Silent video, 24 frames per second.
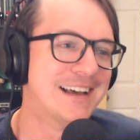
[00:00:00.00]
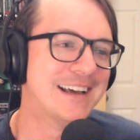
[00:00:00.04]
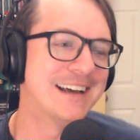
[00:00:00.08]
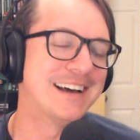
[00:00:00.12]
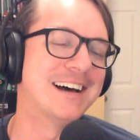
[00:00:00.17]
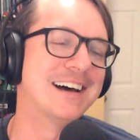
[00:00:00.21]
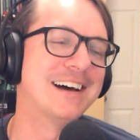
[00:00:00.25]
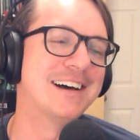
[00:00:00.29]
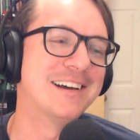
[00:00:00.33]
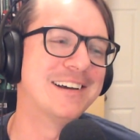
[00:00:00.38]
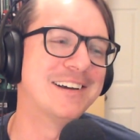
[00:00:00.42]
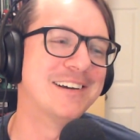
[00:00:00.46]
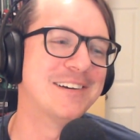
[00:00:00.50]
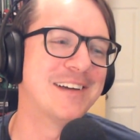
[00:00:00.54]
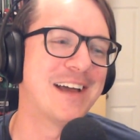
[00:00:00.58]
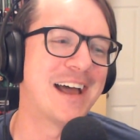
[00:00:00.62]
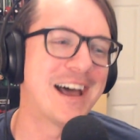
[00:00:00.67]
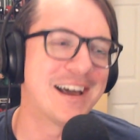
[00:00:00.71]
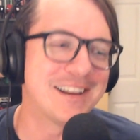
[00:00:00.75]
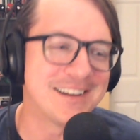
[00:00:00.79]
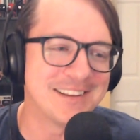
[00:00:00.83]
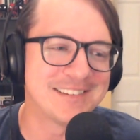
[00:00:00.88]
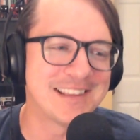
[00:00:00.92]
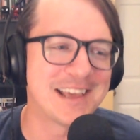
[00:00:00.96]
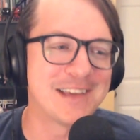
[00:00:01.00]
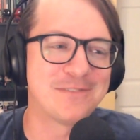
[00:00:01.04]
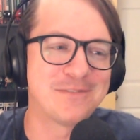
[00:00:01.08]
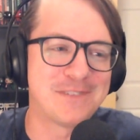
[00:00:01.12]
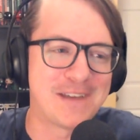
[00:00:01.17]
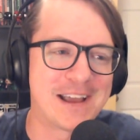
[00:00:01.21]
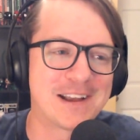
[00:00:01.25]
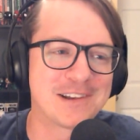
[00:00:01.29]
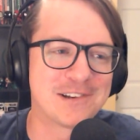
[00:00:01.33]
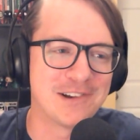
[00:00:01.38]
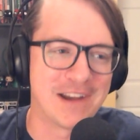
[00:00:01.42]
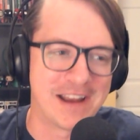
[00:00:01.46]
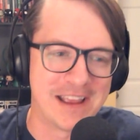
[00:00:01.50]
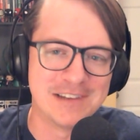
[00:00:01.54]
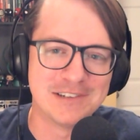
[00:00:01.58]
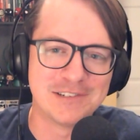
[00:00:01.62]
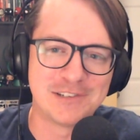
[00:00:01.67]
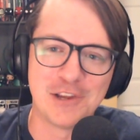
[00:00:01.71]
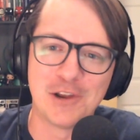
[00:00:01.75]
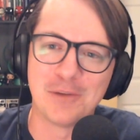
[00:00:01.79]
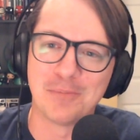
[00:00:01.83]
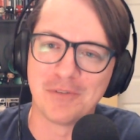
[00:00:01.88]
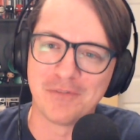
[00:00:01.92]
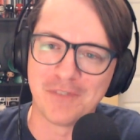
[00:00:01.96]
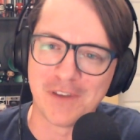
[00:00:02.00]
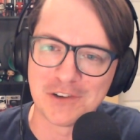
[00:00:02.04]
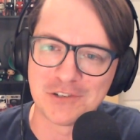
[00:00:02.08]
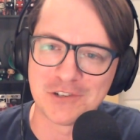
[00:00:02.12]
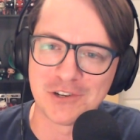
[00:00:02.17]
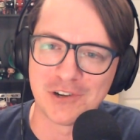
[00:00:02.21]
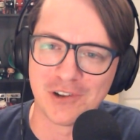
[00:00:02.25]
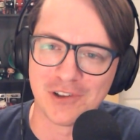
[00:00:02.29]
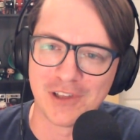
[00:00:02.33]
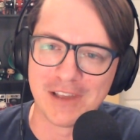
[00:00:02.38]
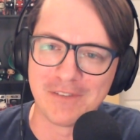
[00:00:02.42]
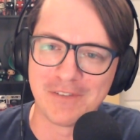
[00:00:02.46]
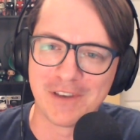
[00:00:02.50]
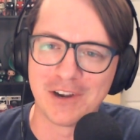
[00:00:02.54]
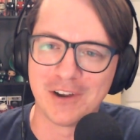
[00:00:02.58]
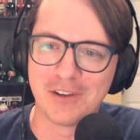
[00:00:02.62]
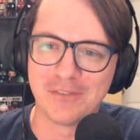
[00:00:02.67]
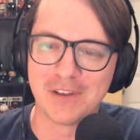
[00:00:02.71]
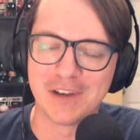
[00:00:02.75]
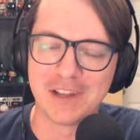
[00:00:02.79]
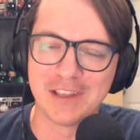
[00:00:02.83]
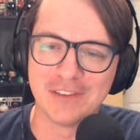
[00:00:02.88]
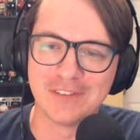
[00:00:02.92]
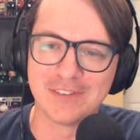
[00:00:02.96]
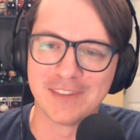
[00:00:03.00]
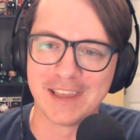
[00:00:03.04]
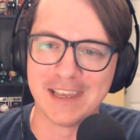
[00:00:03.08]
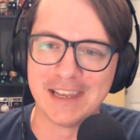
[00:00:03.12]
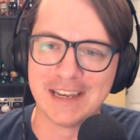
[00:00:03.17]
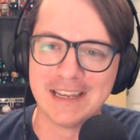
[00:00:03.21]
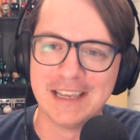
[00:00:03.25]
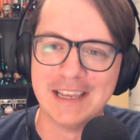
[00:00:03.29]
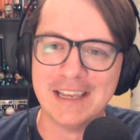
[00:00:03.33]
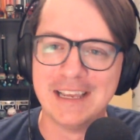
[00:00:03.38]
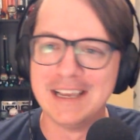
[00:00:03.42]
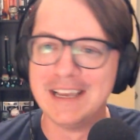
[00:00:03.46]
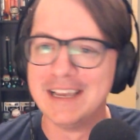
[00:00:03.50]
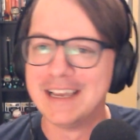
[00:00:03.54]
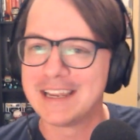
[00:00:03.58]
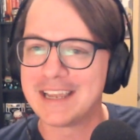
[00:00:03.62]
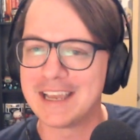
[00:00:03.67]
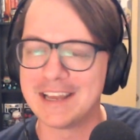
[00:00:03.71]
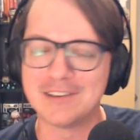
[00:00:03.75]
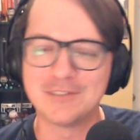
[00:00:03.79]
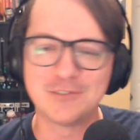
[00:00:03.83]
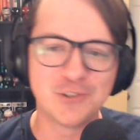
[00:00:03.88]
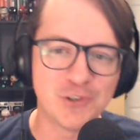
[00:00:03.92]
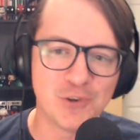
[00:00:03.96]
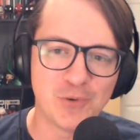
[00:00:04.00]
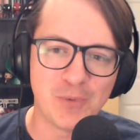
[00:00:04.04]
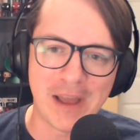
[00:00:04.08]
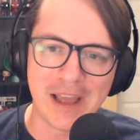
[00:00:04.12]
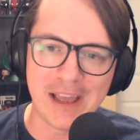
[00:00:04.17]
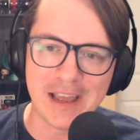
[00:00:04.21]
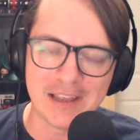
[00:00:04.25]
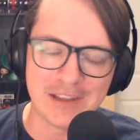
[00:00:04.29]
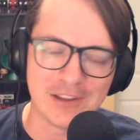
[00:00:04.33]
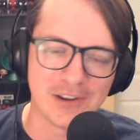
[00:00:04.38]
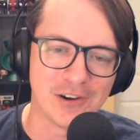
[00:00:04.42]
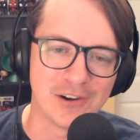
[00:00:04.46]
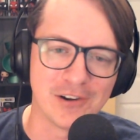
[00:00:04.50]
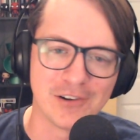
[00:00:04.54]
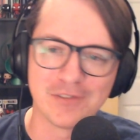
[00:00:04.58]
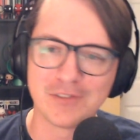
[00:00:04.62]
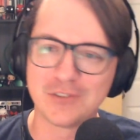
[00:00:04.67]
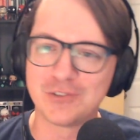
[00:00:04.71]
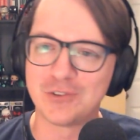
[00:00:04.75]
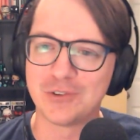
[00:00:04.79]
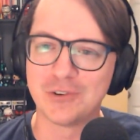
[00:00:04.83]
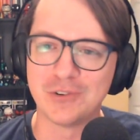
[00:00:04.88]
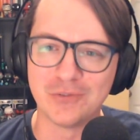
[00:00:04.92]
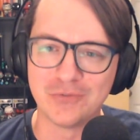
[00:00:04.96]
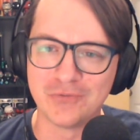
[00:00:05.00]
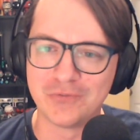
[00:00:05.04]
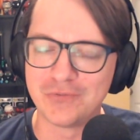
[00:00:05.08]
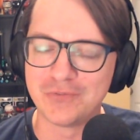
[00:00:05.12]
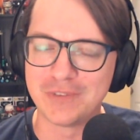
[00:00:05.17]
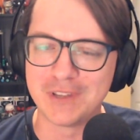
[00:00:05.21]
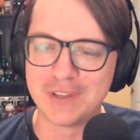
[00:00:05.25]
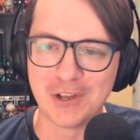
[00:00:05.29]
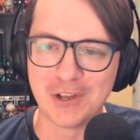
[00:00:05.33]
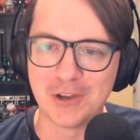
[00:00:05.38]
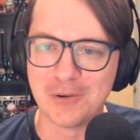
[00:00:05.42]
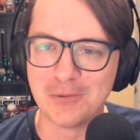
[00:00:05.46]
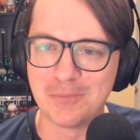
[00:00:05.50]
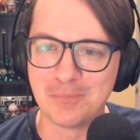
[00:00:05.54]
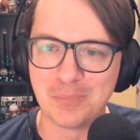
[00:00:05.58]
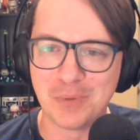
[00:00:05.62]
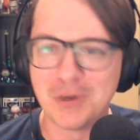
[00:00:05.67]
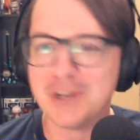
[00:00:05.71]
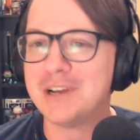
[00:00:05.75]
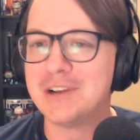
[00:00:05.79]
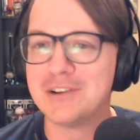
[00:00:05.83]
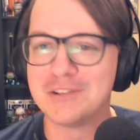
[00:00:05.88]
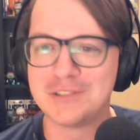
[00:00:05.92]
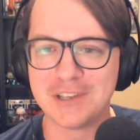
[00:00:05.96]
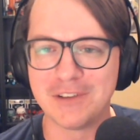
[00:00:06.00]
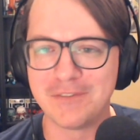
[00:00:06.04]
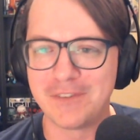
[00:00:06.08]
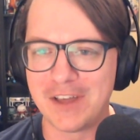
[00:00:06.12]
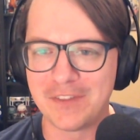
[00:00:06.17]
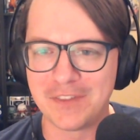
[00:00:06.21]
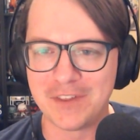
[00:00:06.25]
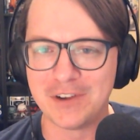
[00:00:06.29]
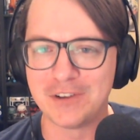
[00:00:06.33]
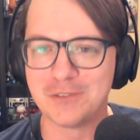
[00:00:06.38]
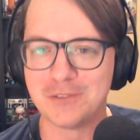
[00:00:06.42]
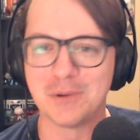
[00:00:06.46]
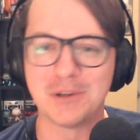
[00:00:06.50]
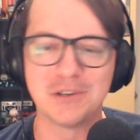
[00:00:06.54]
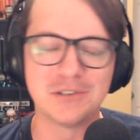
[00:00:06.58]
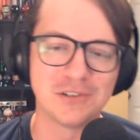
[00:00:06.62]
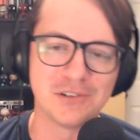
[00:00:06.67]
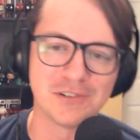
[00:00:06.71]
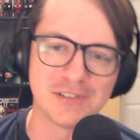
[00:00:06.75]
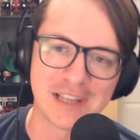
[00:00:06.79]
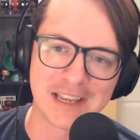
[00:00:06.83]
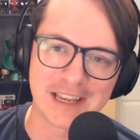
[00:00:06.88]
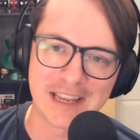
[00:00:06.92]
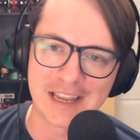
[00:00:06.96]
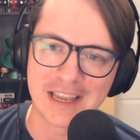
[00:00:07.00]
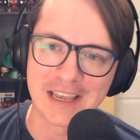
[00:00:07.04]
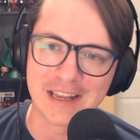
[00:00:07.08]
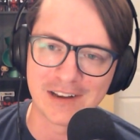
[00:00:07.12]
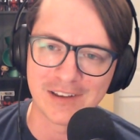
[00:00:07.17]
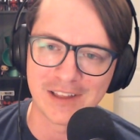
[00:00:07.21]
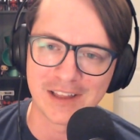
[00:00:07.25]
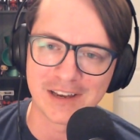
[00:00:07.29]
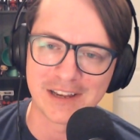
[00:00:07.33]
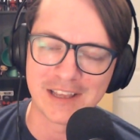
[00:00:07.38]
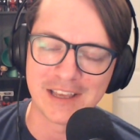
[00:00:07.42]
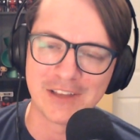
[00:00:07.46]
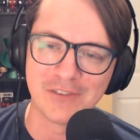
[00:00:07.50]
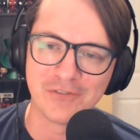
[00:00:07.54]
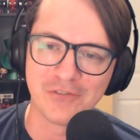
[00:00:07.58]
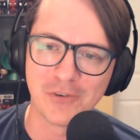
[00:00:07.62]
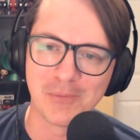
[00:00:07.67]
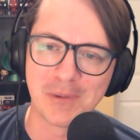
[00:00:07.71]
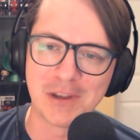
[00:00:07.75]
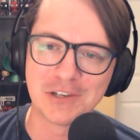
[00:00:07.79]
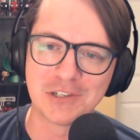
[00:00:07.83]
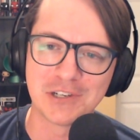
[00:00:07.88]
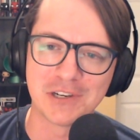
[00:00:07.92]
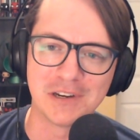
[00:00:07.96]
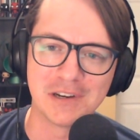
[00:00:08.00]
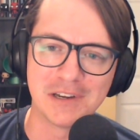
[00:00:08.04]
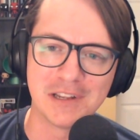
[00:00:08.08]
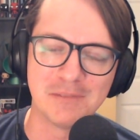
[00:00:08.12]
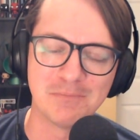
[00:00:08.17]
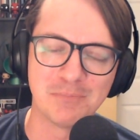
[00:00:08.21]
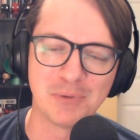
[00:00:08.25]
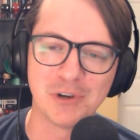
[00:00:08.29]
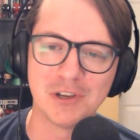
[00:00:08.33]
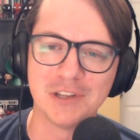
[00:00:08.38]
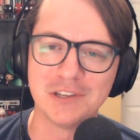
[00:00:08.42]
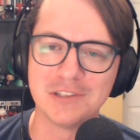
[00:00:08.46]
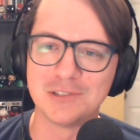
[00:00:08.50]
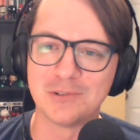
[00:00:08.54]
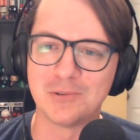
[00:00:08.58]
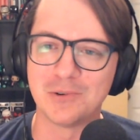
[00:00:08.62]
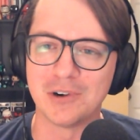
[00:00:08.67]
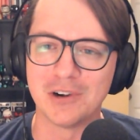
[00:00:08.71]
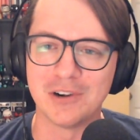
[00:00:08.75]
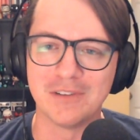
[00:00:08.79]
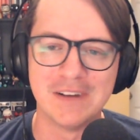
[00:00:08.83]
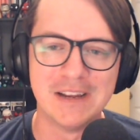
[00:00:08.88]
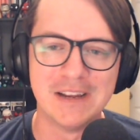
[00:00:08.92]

How does that factor into your professional life? I don't know if it is like kind of two-way, you're sort of putting yourself out there as much as you're taking in a lot of information and inputs, or